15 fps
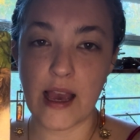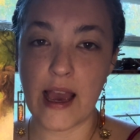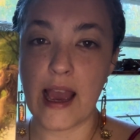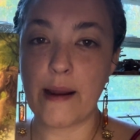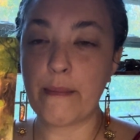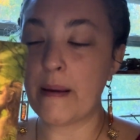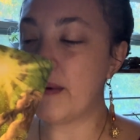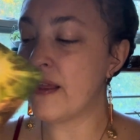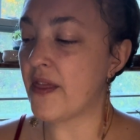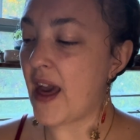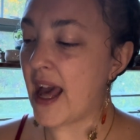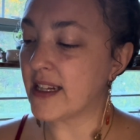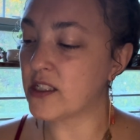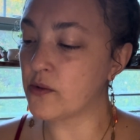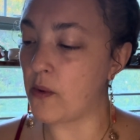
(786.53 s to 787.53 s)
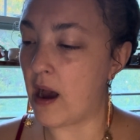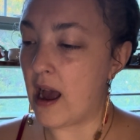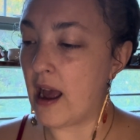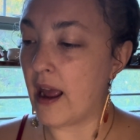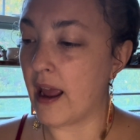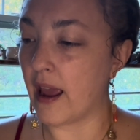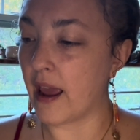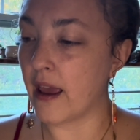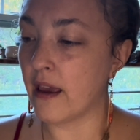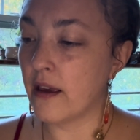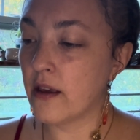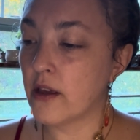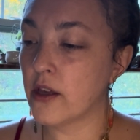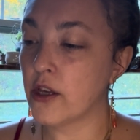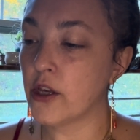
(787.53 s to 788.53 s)
And maybe that's why
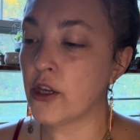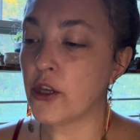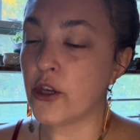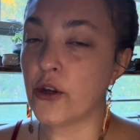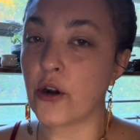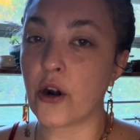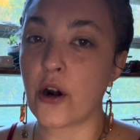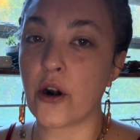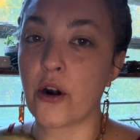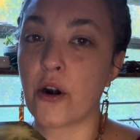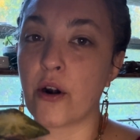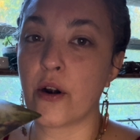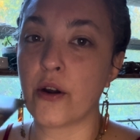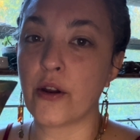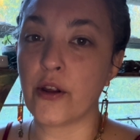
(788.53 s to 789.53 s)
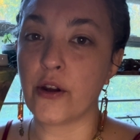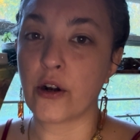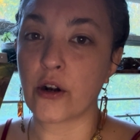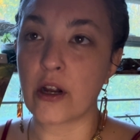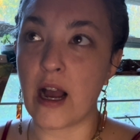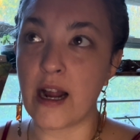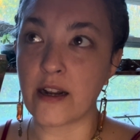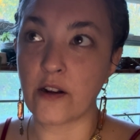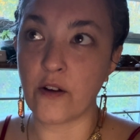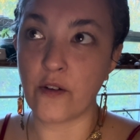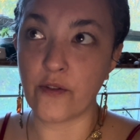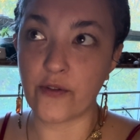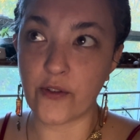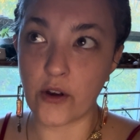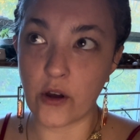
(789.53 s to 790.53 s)
you're kind
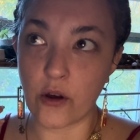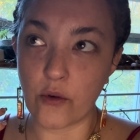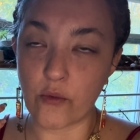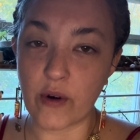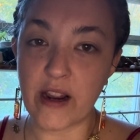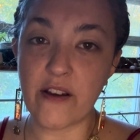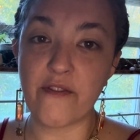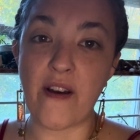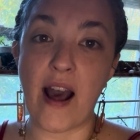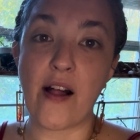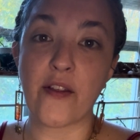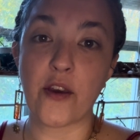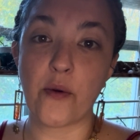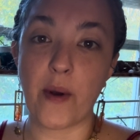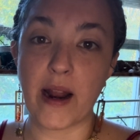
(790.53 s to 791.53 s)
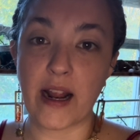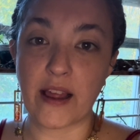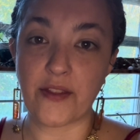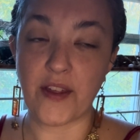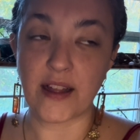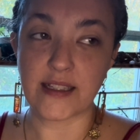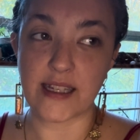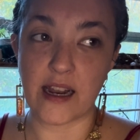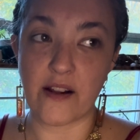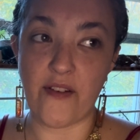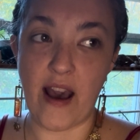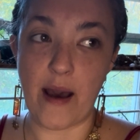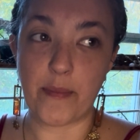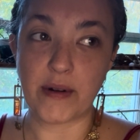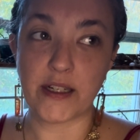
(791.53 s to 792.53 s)
of reevaluating things that have
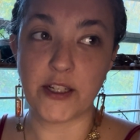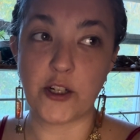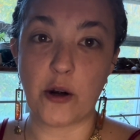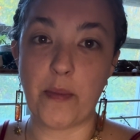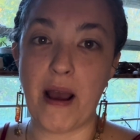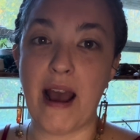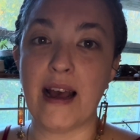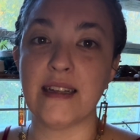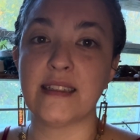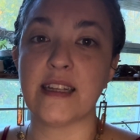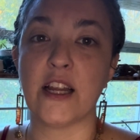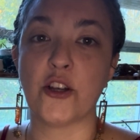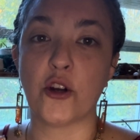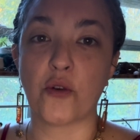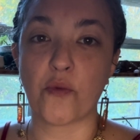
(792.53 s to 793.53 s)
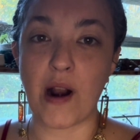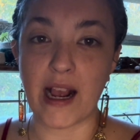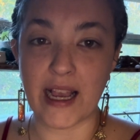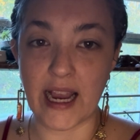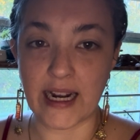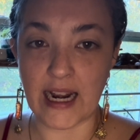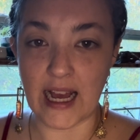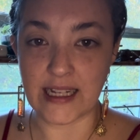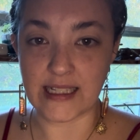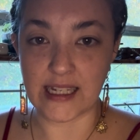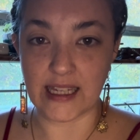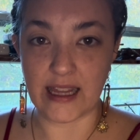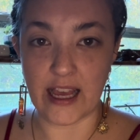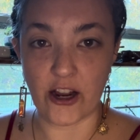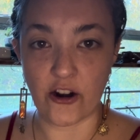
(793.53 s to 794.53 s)
happened in your past, and you're
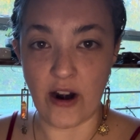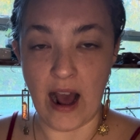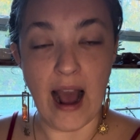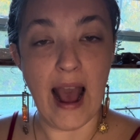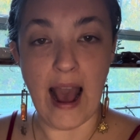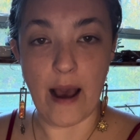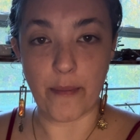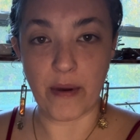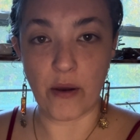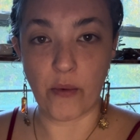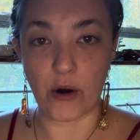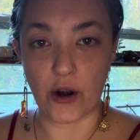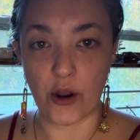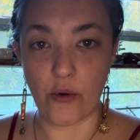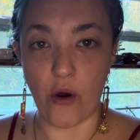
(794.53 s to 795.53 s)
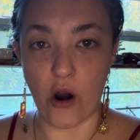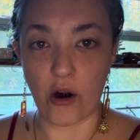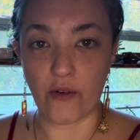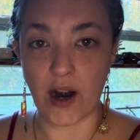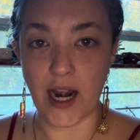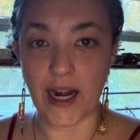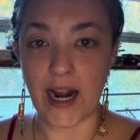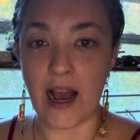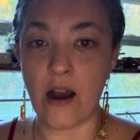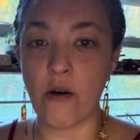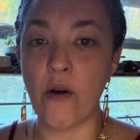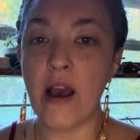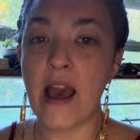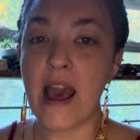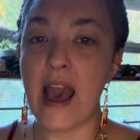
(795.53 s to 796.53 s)
recognizing that you're not happy where you are right
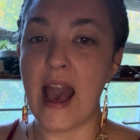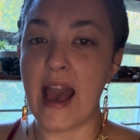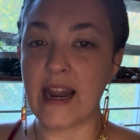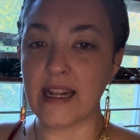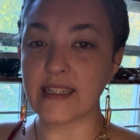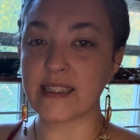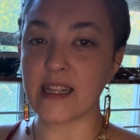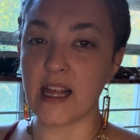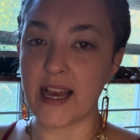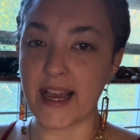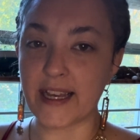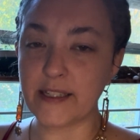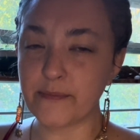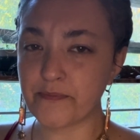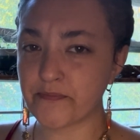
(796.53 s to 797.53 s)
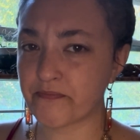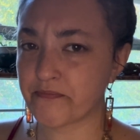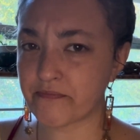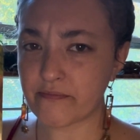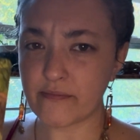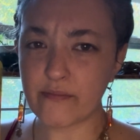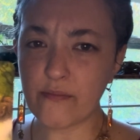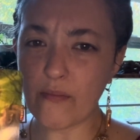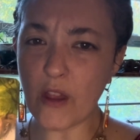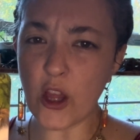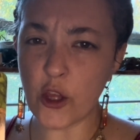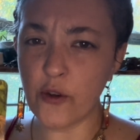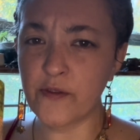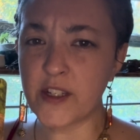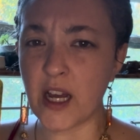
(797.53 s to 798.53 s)
now. And it's like
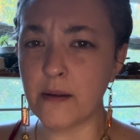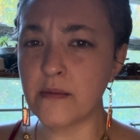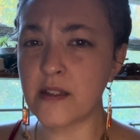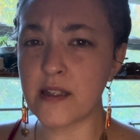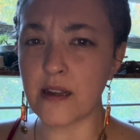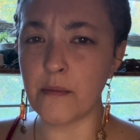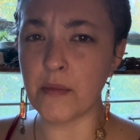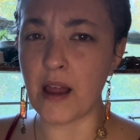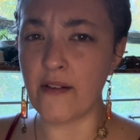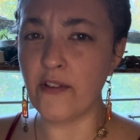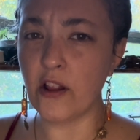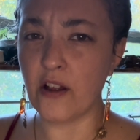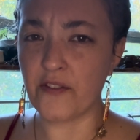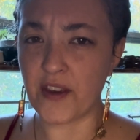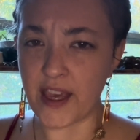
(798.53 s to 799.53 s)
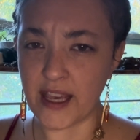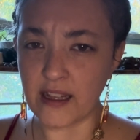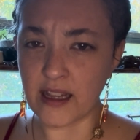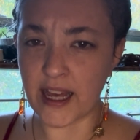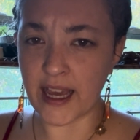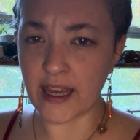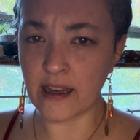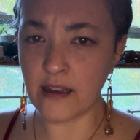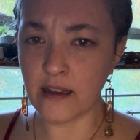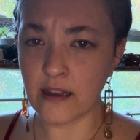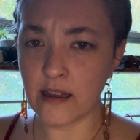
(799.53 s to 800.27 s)
you've done some level of healing.